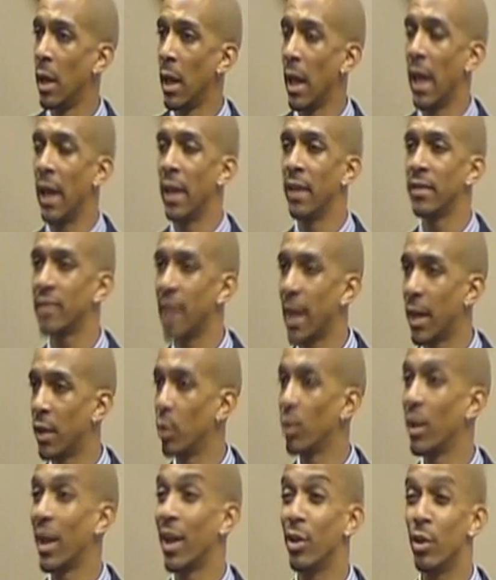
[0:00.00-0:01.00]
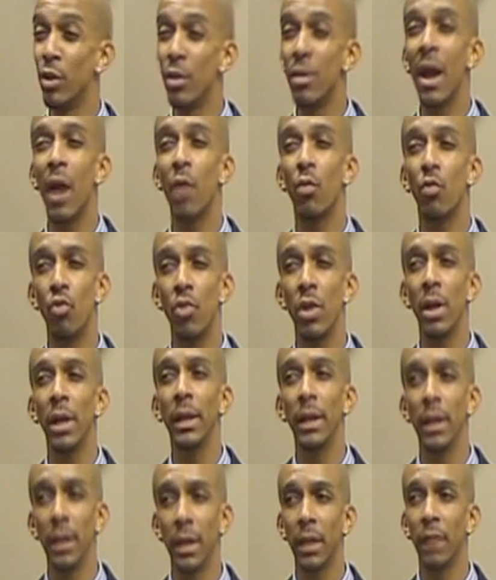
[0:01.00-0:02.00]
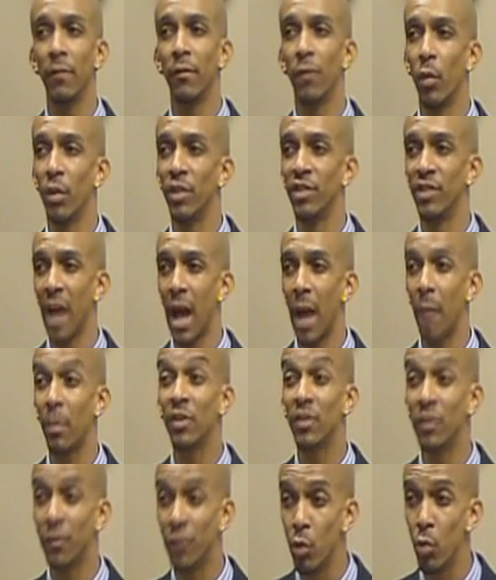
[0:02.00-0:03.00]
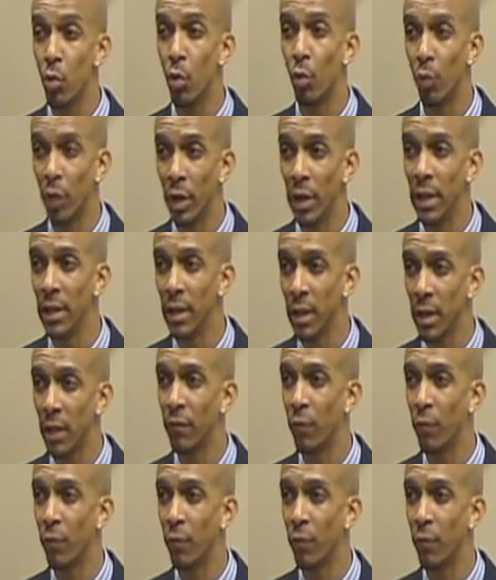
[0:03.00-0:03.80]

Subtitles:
And it's like, okay, you're not really looking for a job, because if you were really looking